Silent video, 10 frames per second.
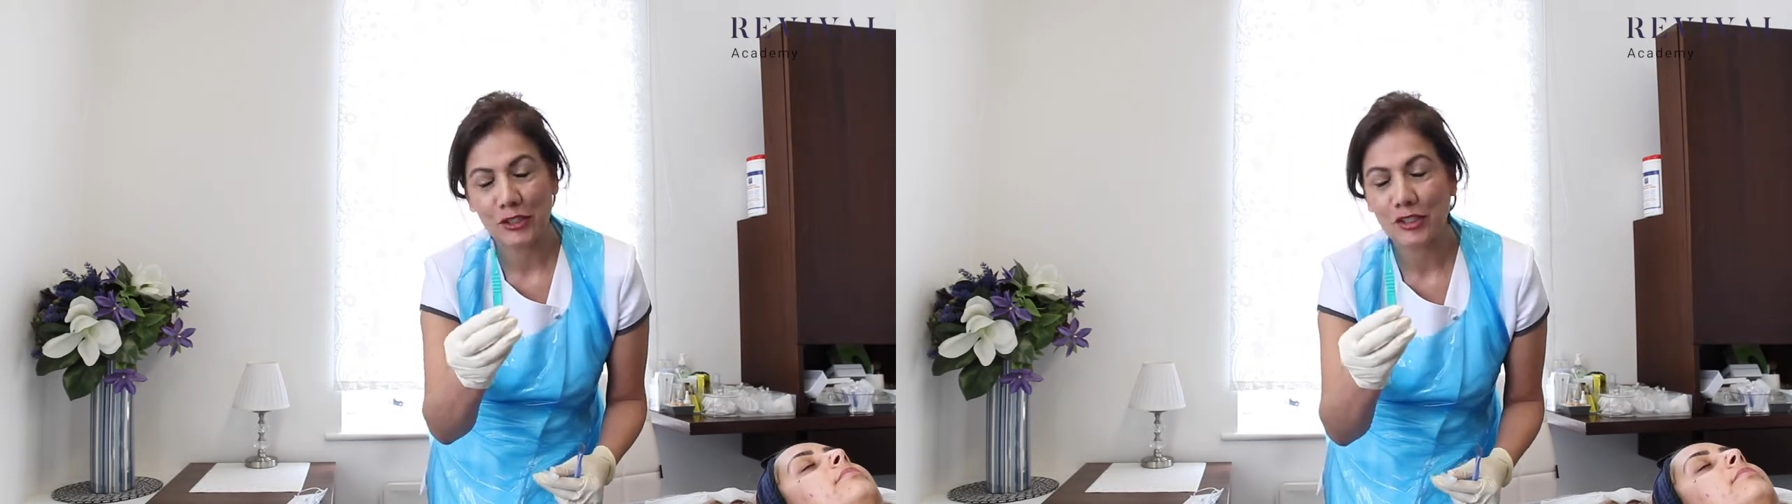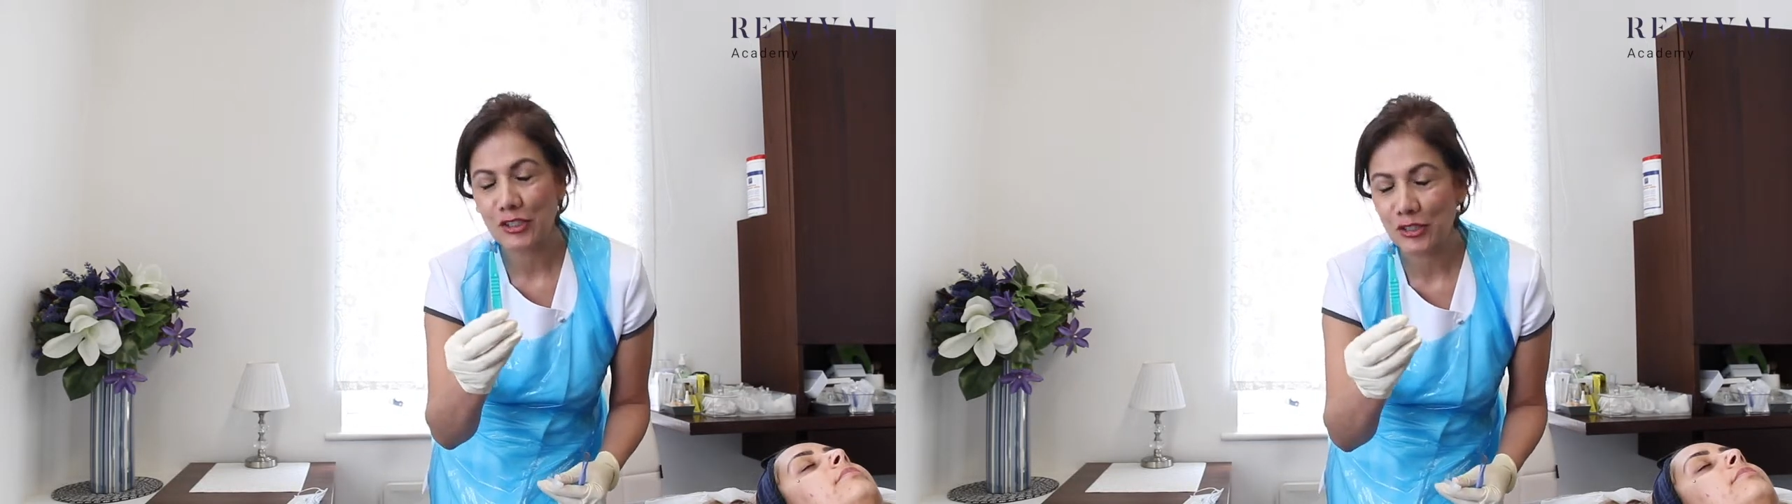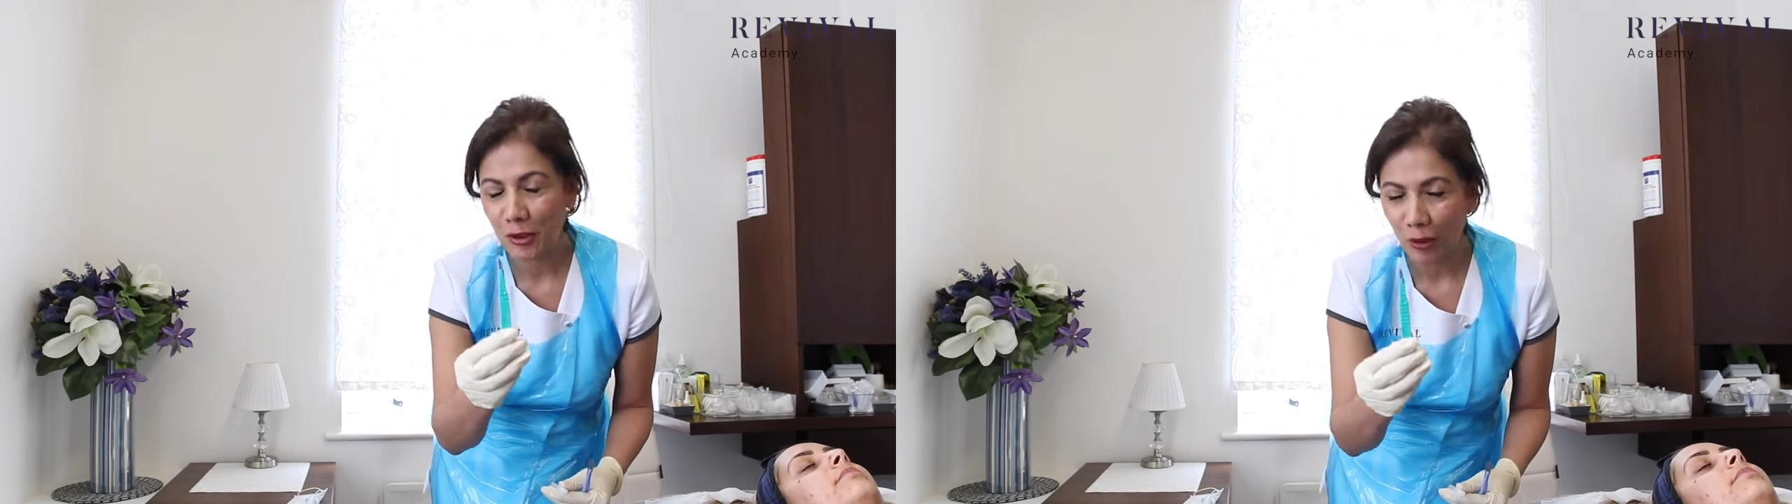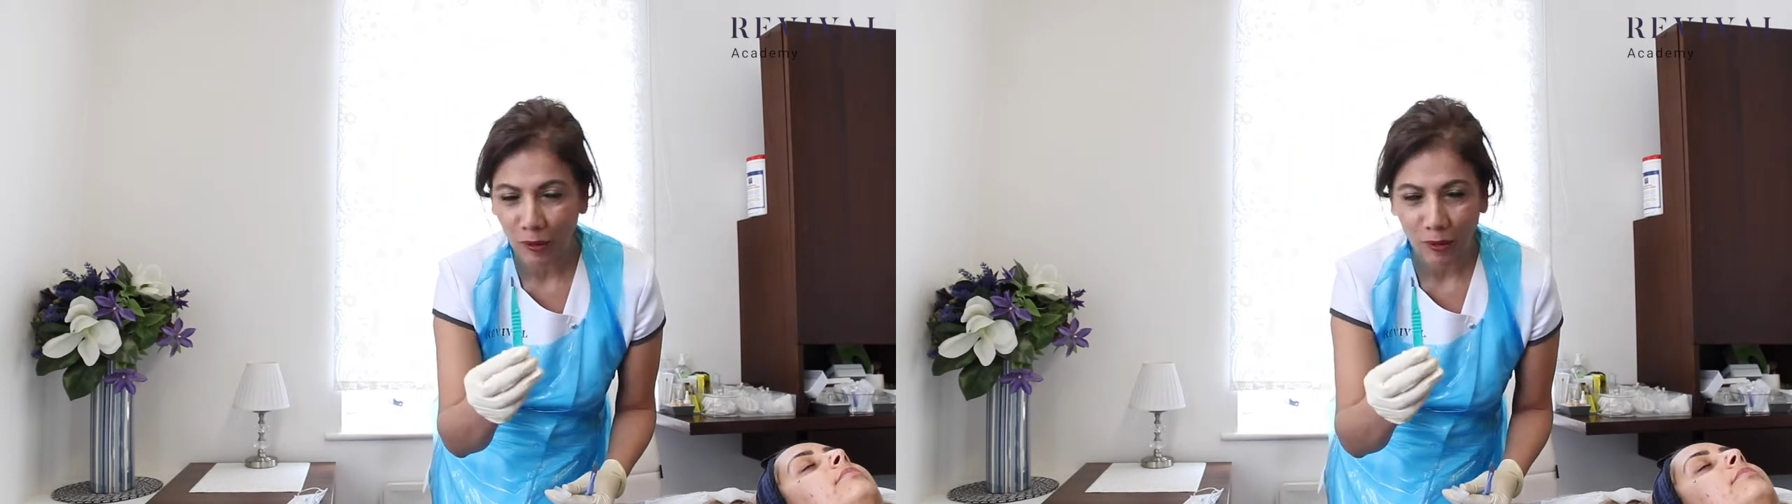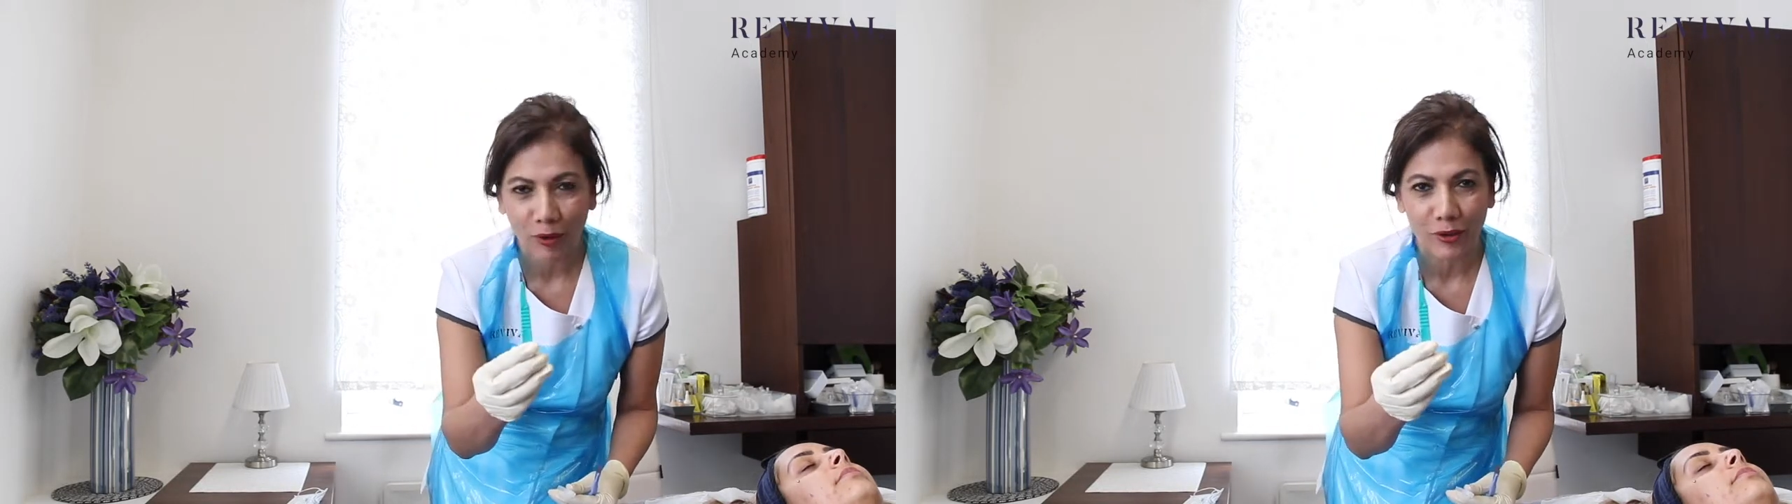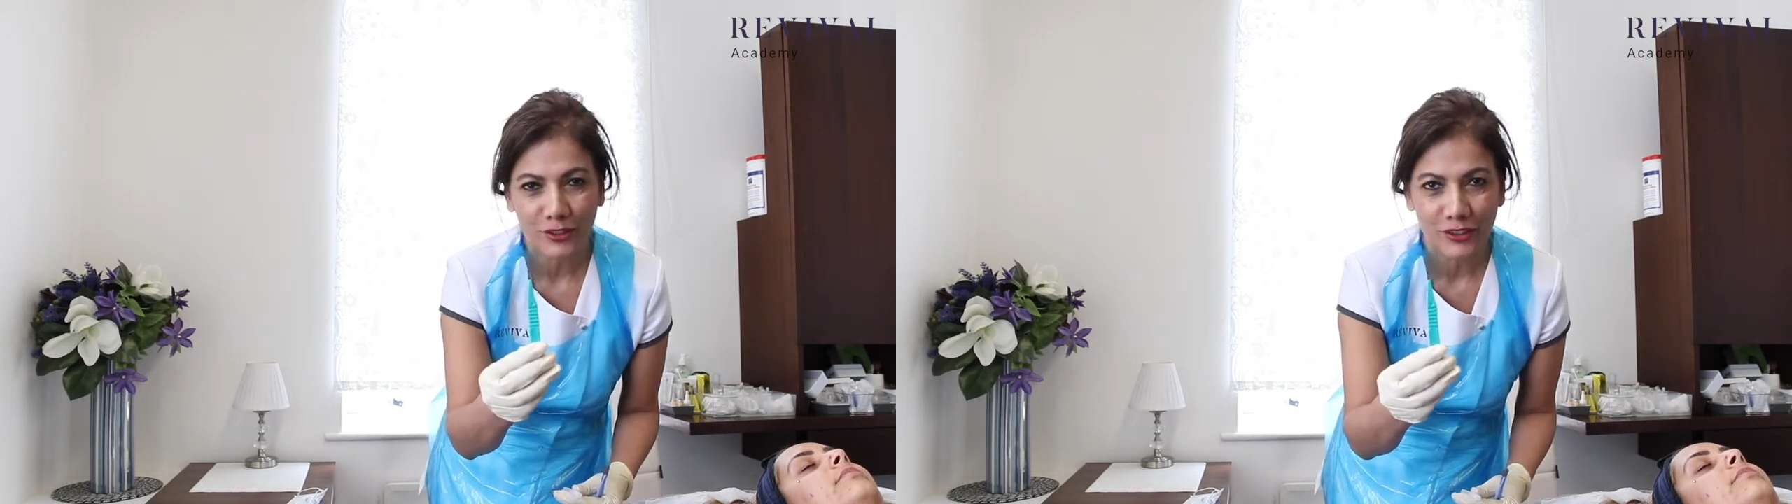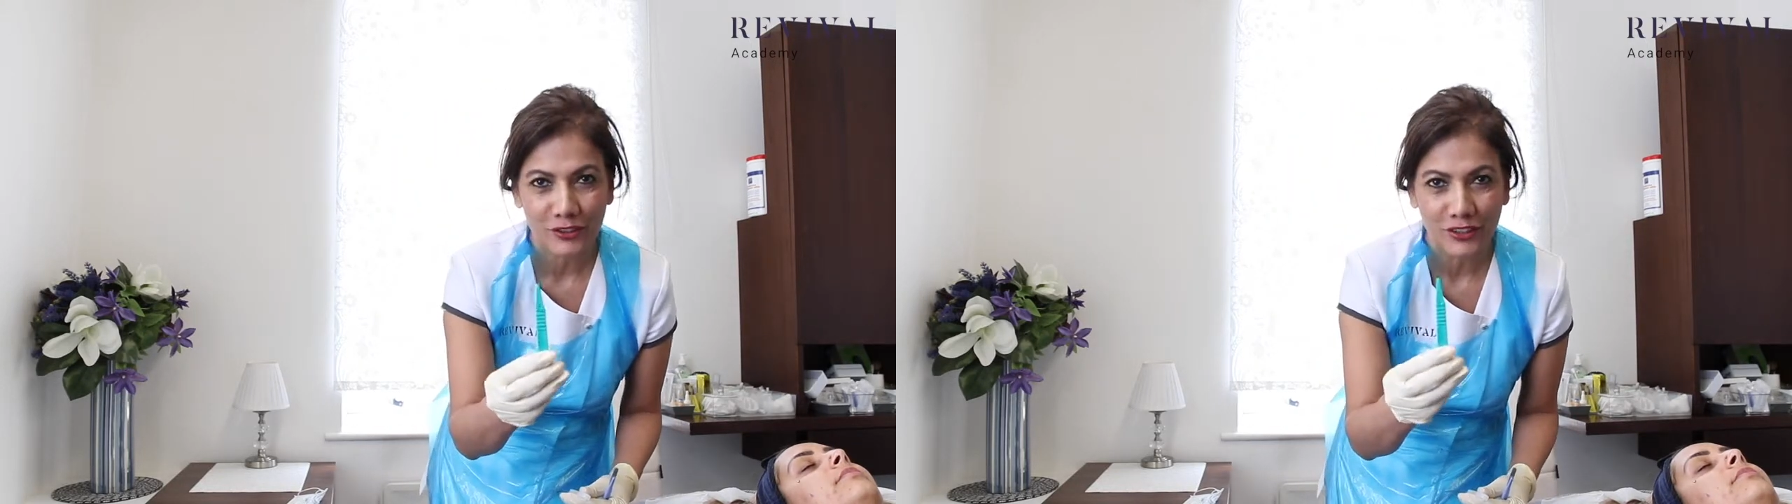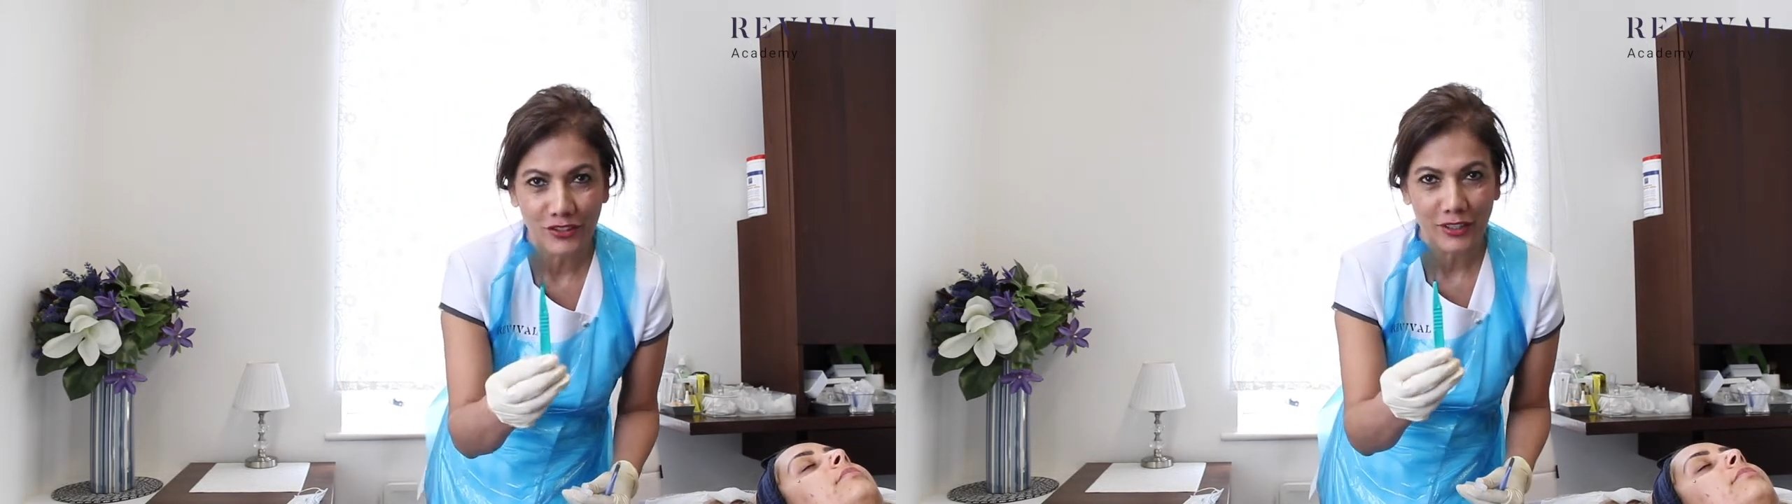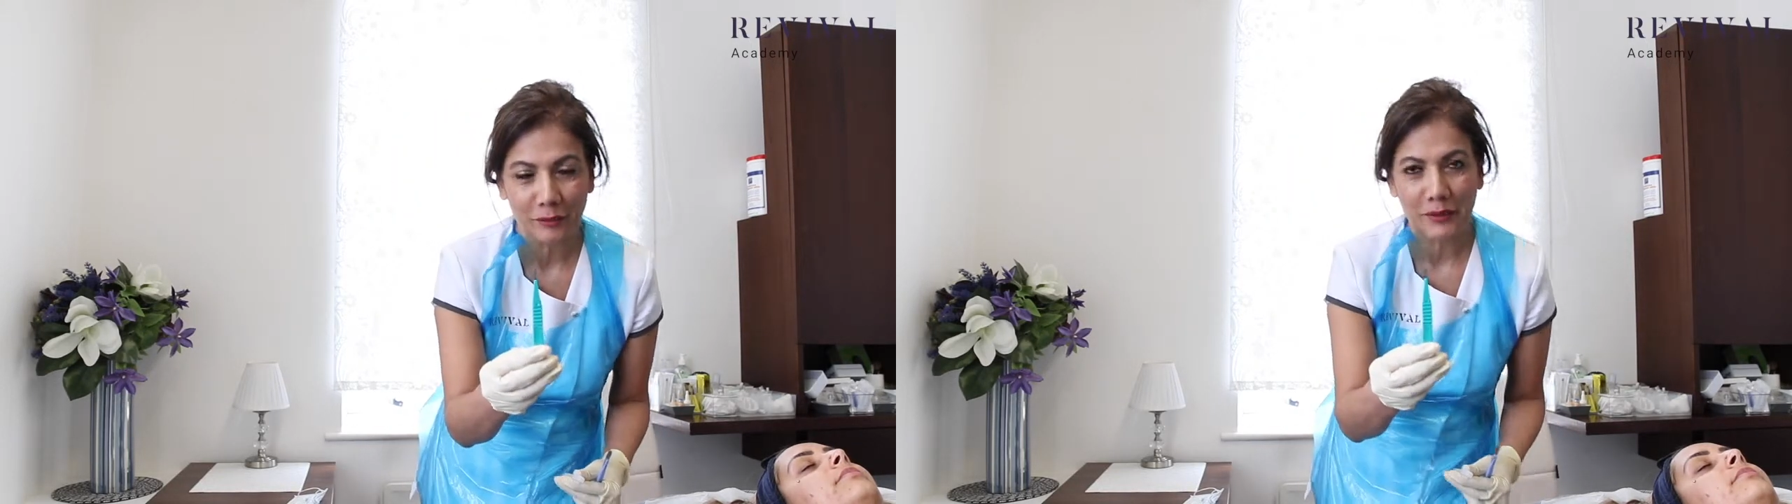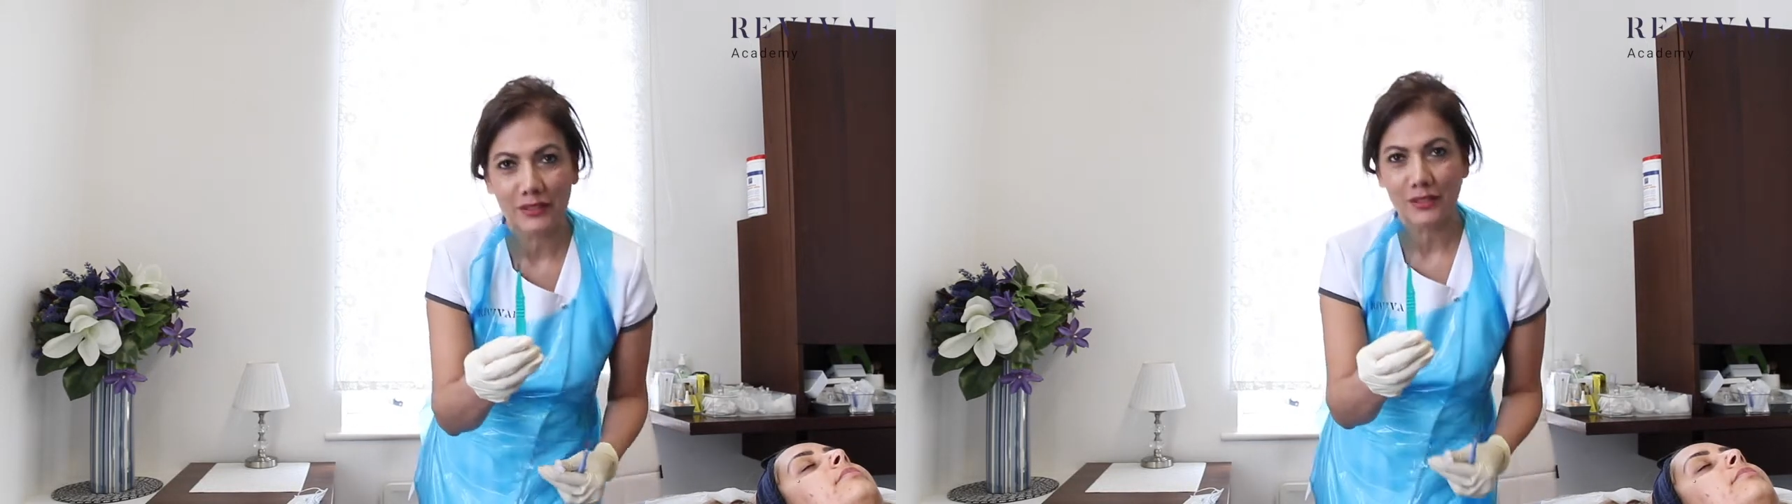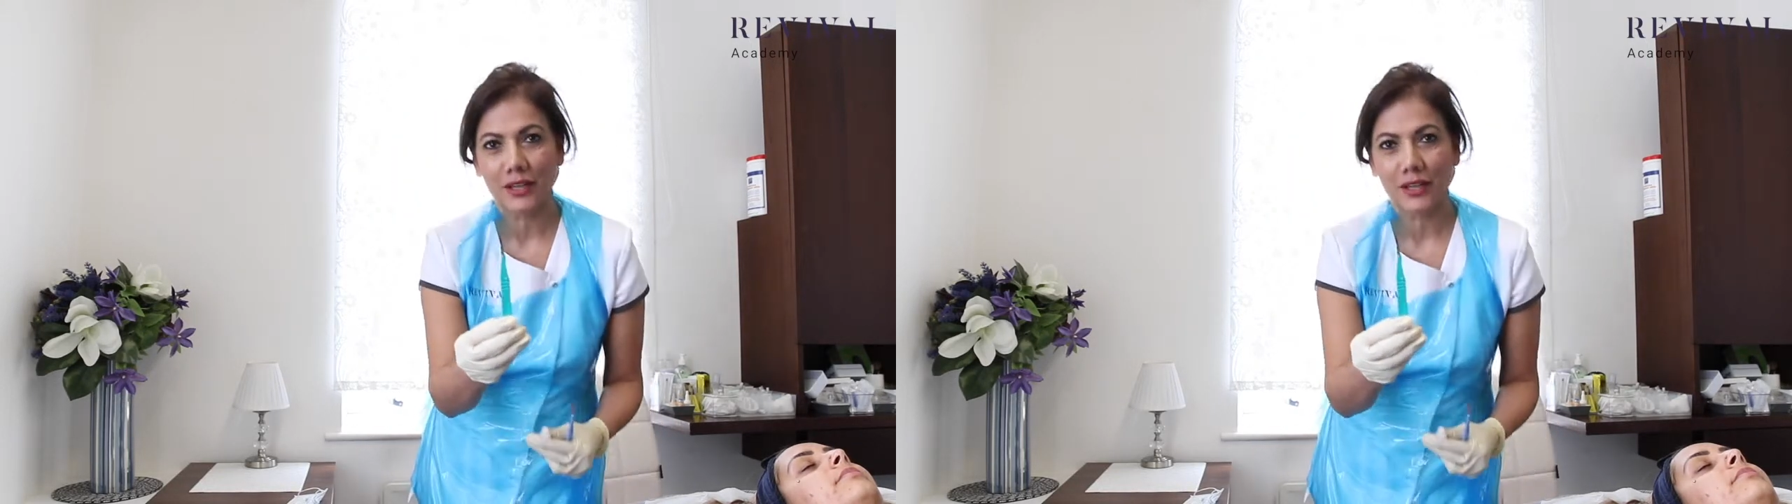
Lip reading: so long to do the treatment,